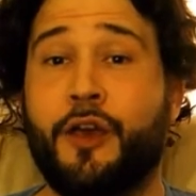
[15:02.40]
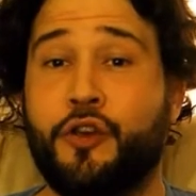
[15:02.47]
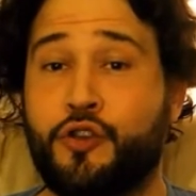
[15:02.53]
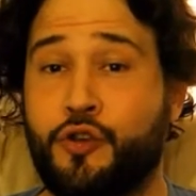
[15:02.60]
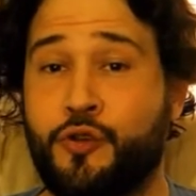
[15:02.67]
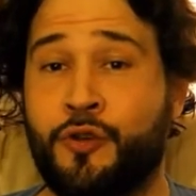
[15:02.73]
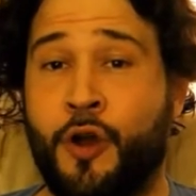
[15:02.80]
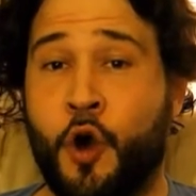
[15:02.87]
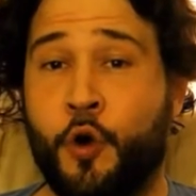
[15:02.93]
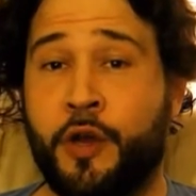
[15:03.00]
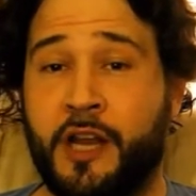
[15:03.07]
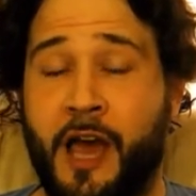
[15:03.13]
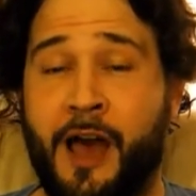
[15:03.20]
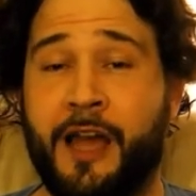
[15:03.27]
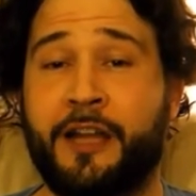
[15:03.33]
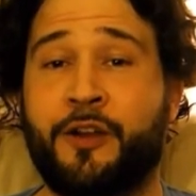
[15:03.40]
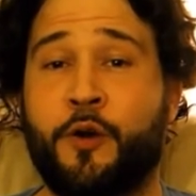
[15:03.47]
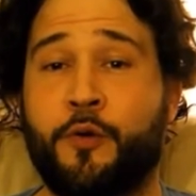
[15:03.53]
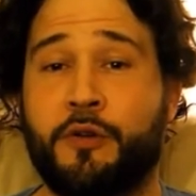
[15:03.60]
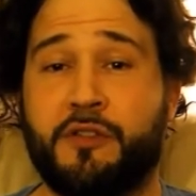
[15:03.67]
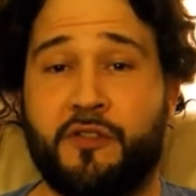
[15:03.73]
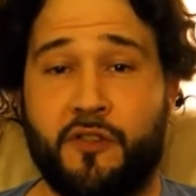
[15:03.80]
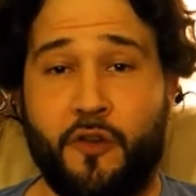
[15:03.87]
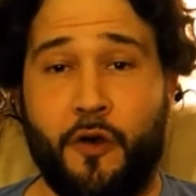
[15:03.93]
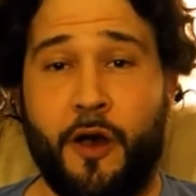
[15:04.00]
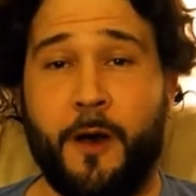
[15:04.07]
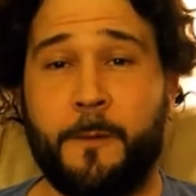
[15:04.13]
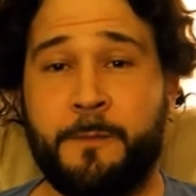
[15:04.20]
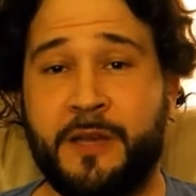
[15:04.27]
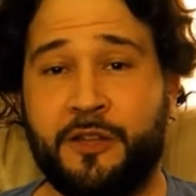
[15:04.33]
You know it, I know it, so
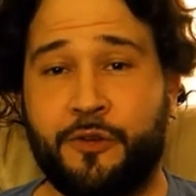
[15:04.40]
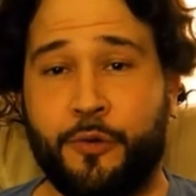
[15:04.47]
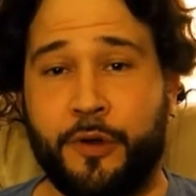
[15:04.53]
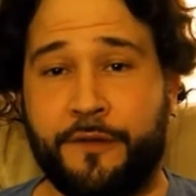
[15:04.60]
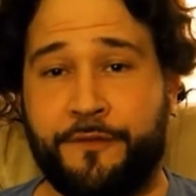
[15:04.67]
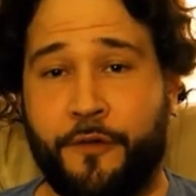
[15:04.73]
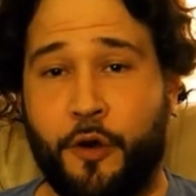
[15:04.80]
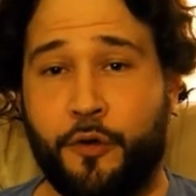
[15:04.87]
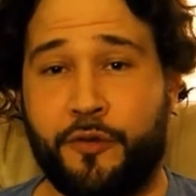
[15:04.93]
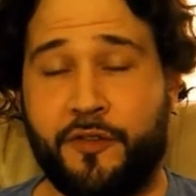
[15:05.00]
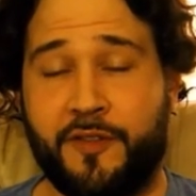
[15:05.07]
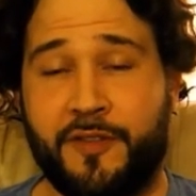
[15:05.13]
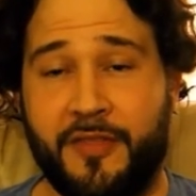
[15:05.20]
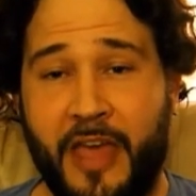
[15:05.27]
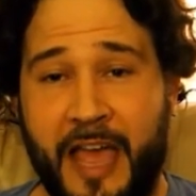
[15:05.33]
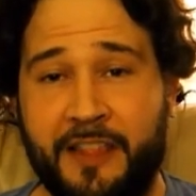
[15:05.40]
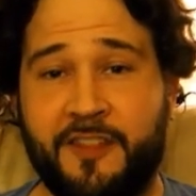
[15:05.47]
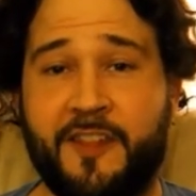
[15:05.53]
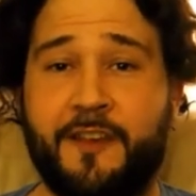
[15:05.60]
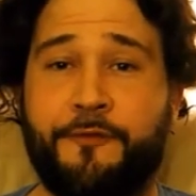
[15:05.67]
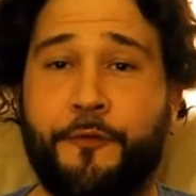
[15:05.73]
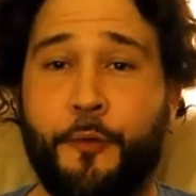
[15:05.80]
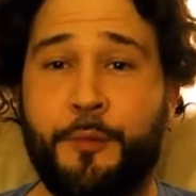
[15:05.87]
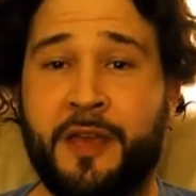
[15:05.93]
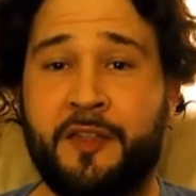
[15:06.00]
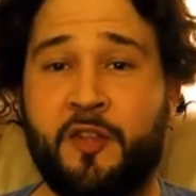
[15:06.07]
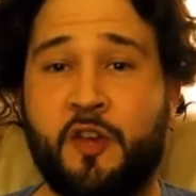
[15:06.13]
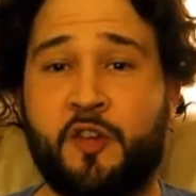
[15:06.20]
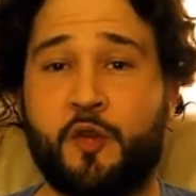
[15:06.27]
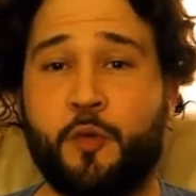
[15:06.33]
help me do it, folks. That's it for me
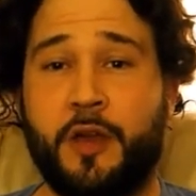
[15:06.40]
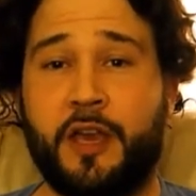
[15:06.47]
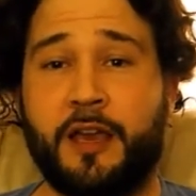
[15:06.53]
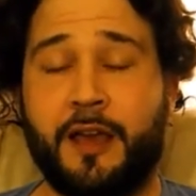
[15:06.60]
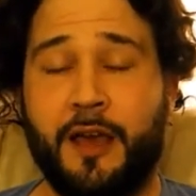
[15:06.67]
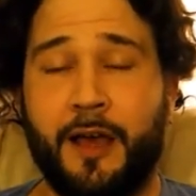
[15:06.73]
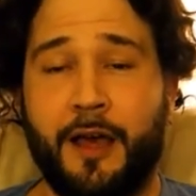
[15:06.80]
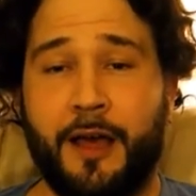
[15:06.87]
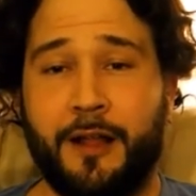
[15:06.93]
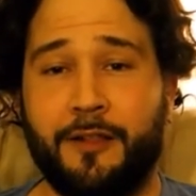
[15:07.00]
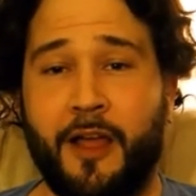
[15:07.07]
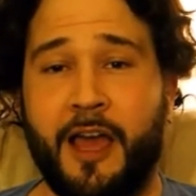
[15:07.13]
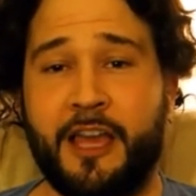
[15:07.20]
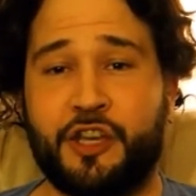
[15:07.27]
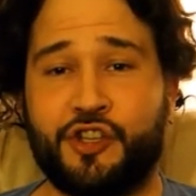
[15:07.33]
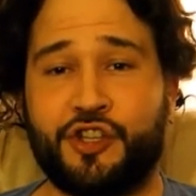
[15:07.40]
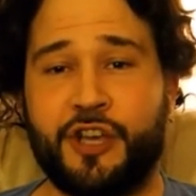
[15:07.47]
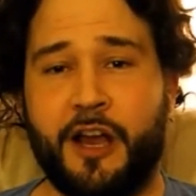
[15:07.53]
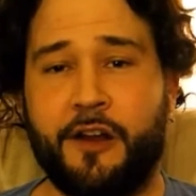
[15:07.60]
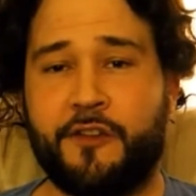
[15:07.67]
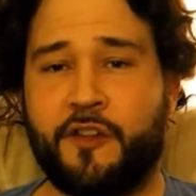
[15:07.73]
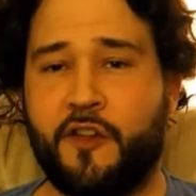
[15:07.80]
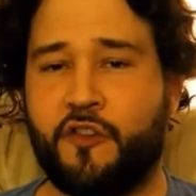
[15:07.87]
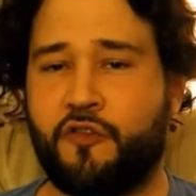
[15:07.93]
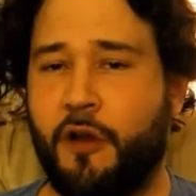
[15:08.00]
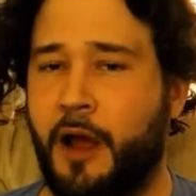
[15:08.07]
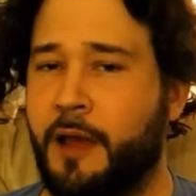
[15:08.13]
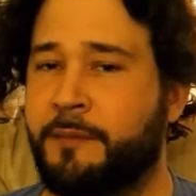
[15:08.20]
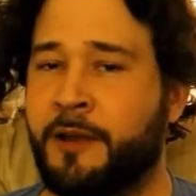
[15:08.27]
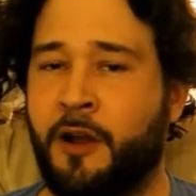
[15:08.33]
this week. Like, share,
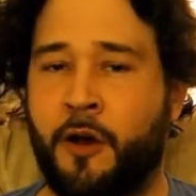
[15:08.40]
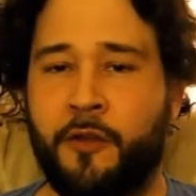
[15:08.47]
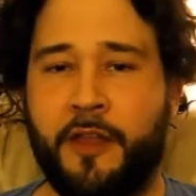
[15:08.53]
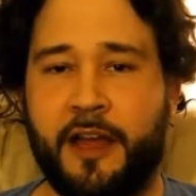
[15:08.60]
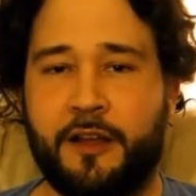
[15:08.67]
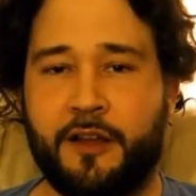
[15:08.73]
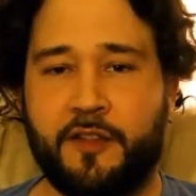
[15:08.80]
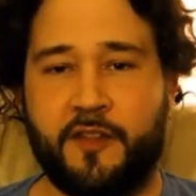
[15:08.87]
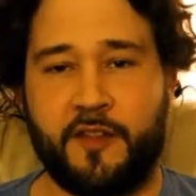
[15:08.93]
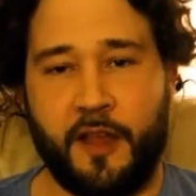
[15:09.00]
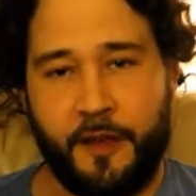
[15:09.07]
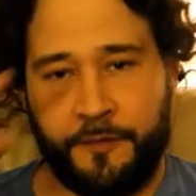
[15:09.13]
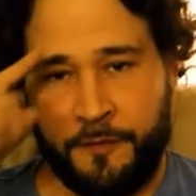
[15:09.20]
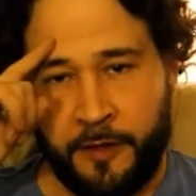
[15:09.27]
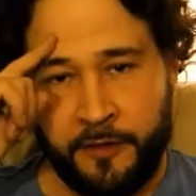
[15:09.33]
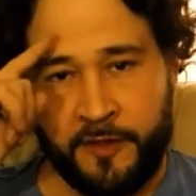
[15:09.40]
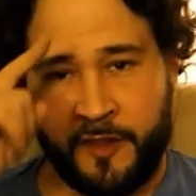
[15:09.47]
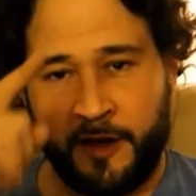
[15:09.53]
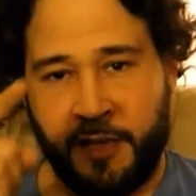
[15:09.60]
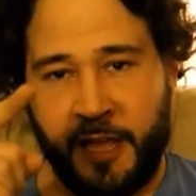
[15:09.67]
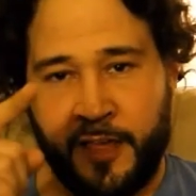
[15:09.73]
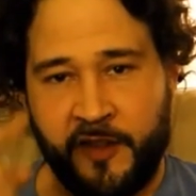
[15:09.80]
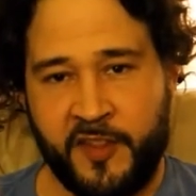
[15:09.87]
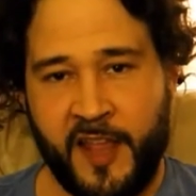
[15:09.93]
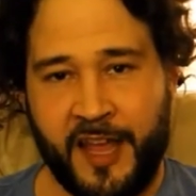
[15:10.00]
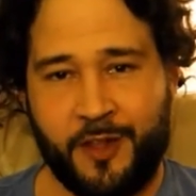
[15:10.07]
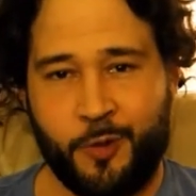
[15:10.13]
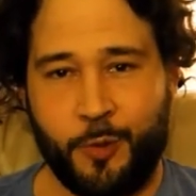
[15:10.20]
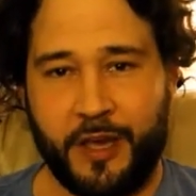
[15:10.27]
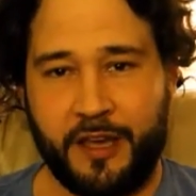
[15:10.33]
subscribe, and all that good stuff. I'll see you guys
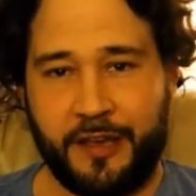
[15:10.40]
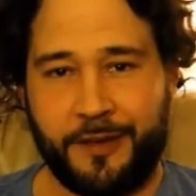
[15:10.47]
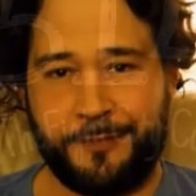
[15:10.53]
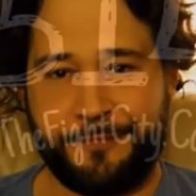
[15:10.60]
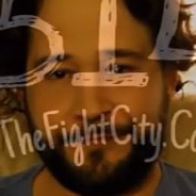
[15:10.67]
next week.